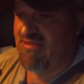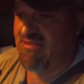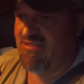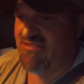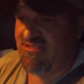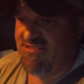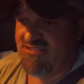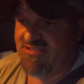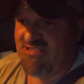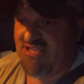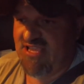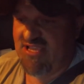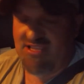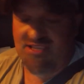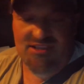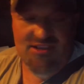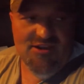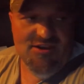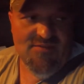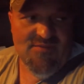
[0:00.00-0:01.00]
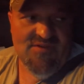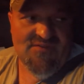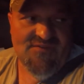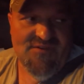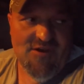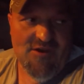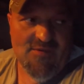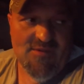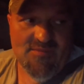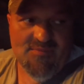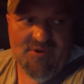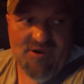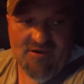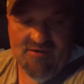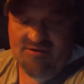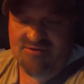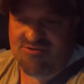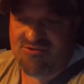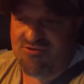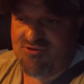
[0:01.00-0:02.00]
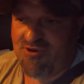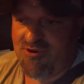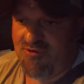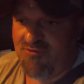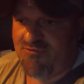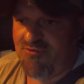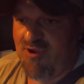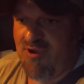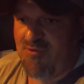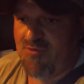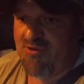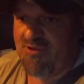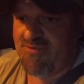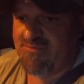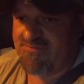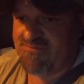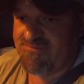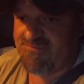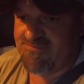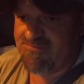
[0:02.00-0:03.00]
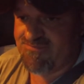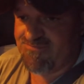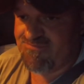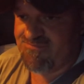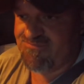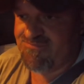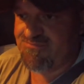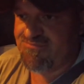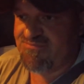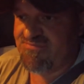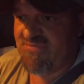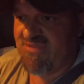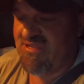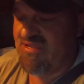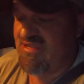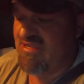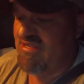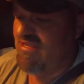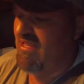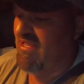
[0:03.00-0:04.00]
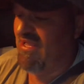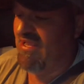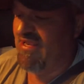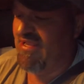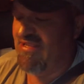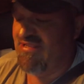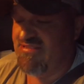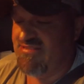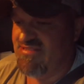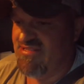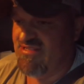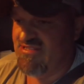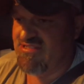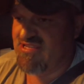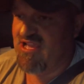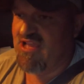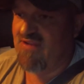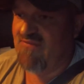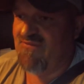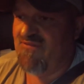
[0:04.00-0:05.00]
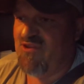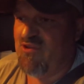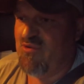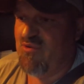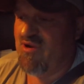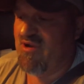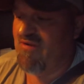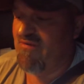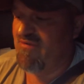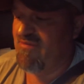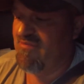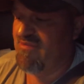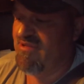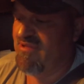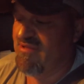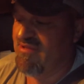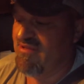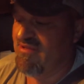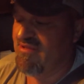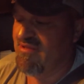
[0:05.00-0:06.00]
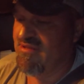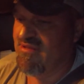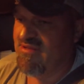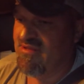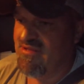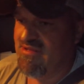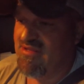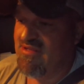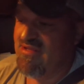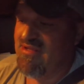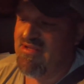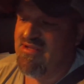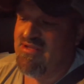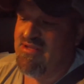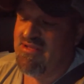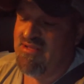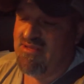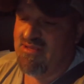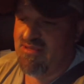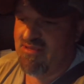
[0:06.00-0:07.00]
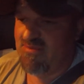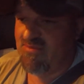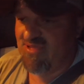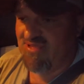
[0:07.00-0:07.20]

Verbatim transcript: It's the second year my farming partner's grown it. And he's just got a few of them.